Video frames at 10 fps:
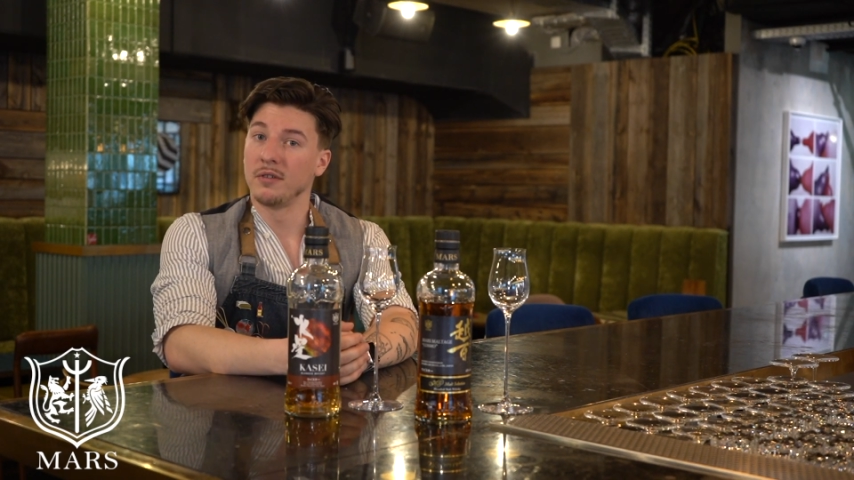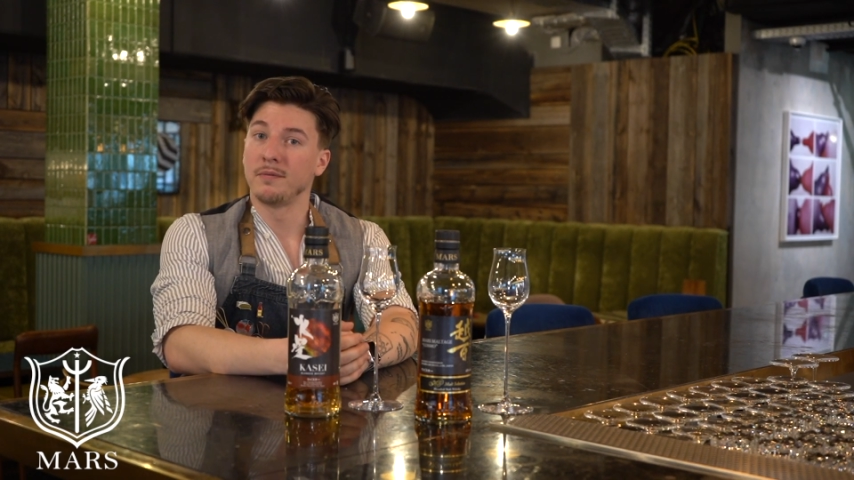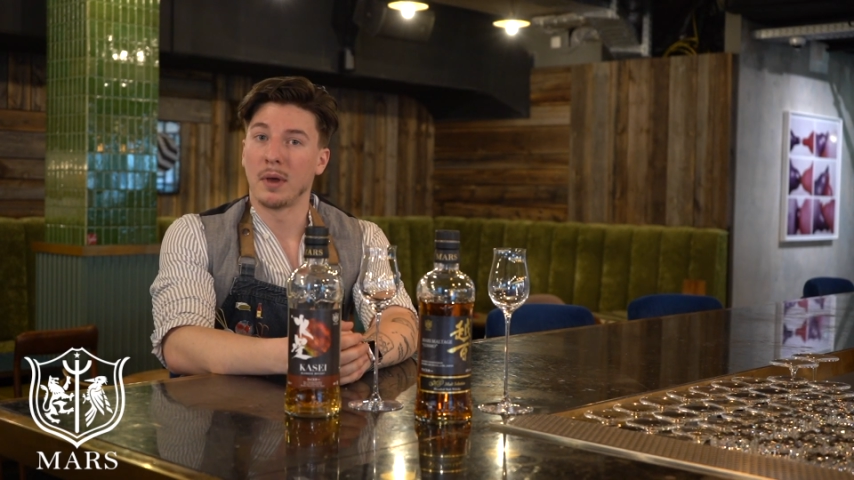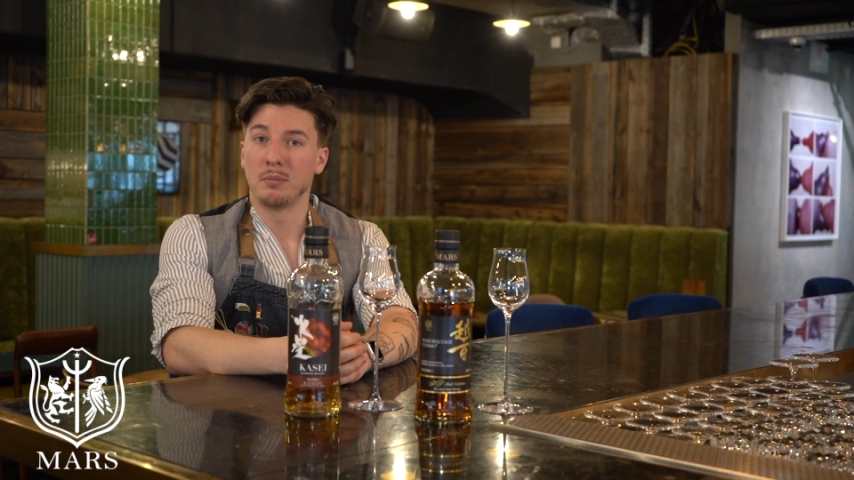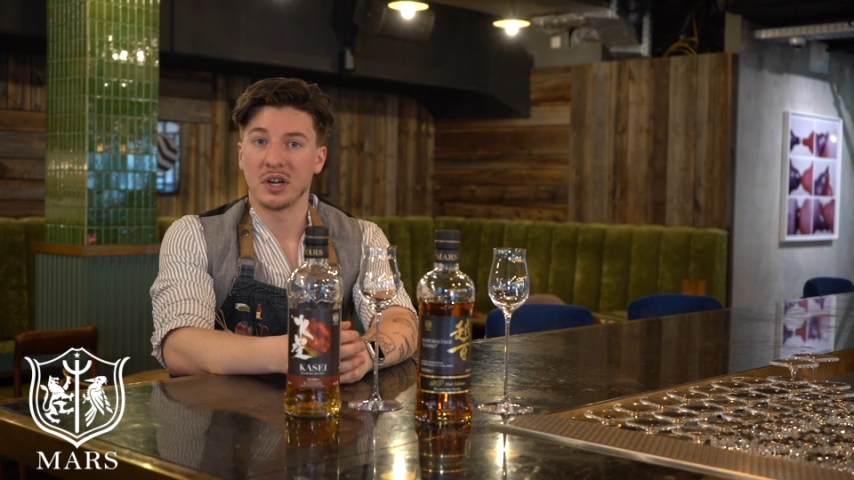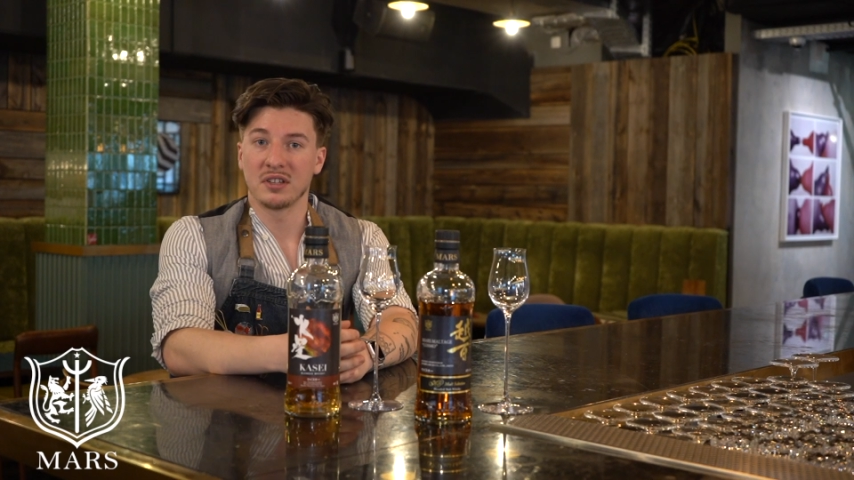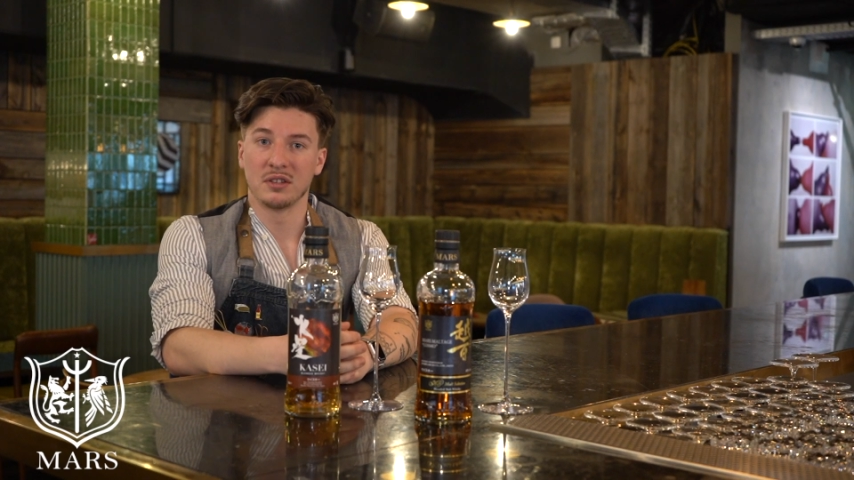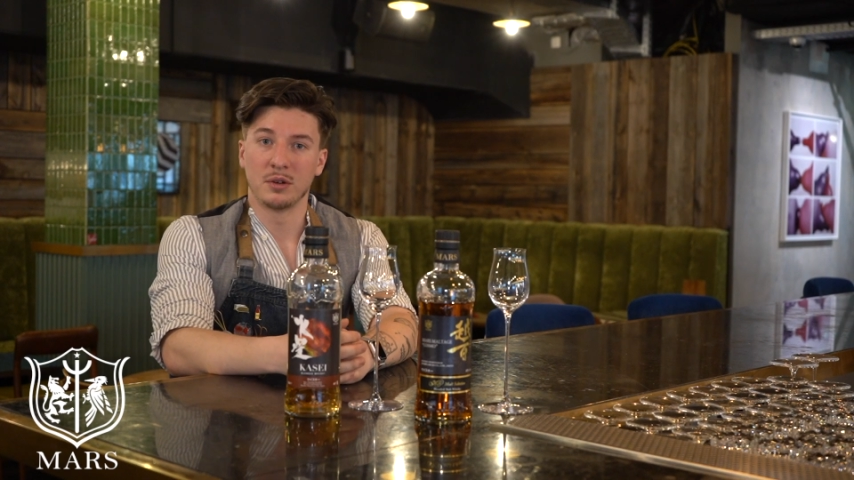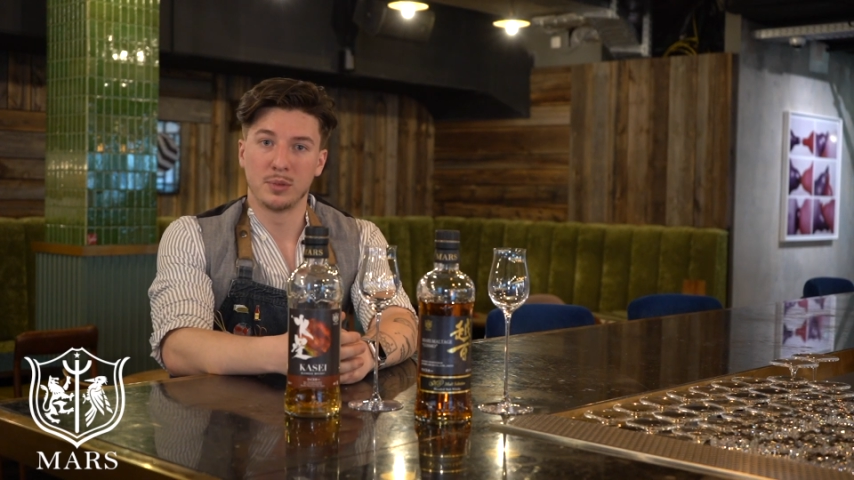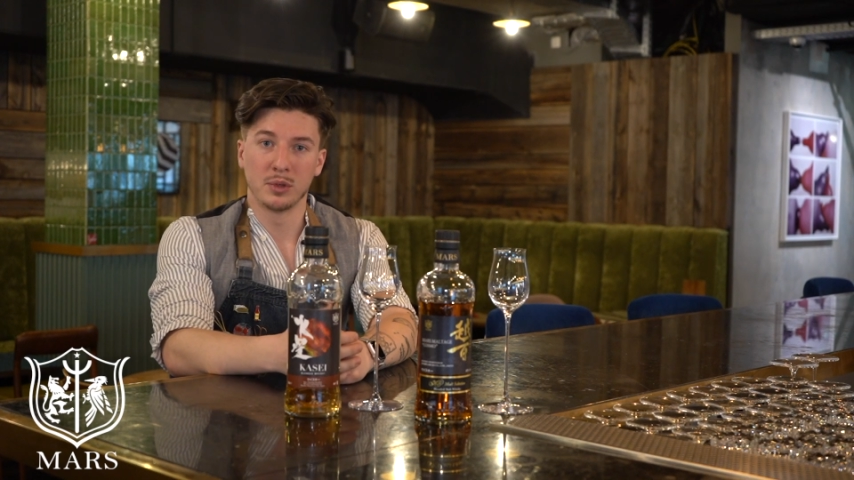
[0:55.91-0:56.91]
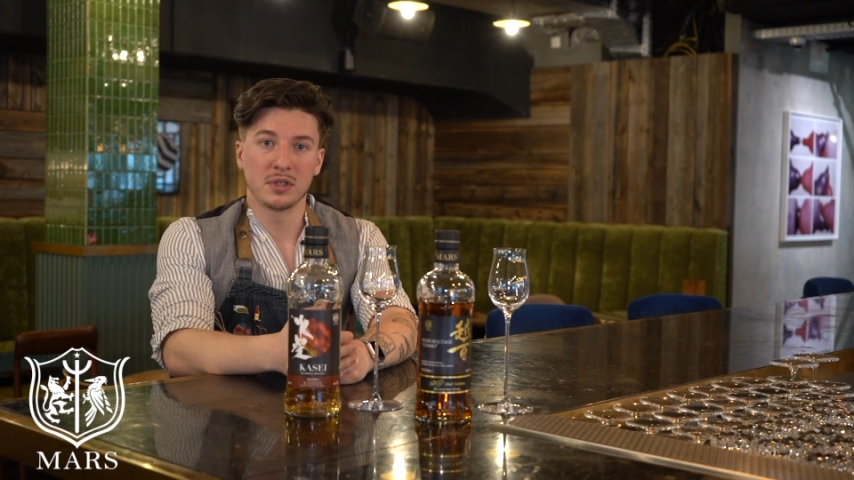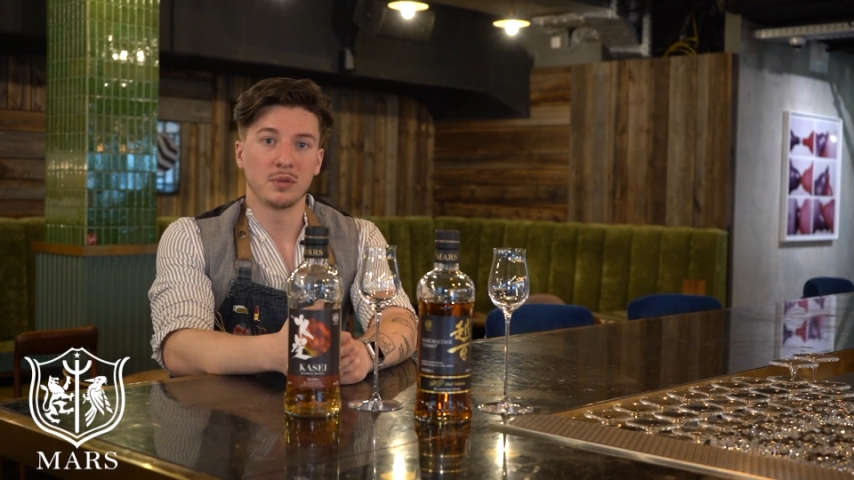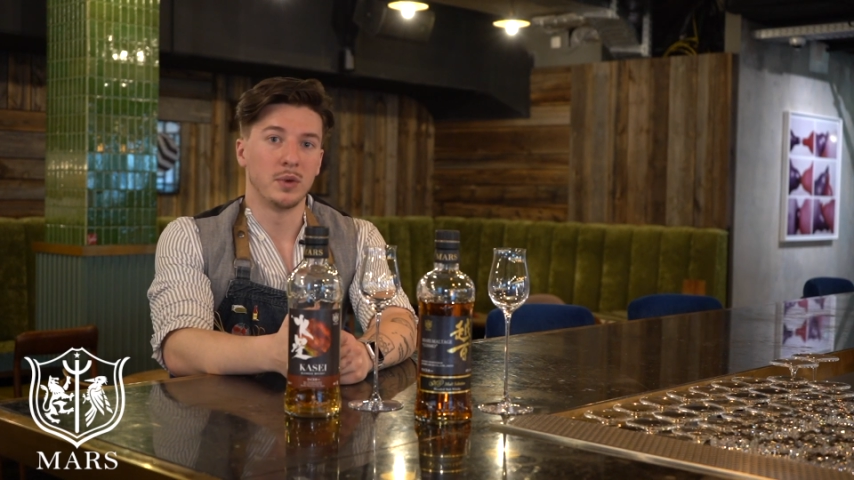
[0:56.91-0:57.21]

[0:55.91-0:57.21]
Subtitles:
of my bartender books,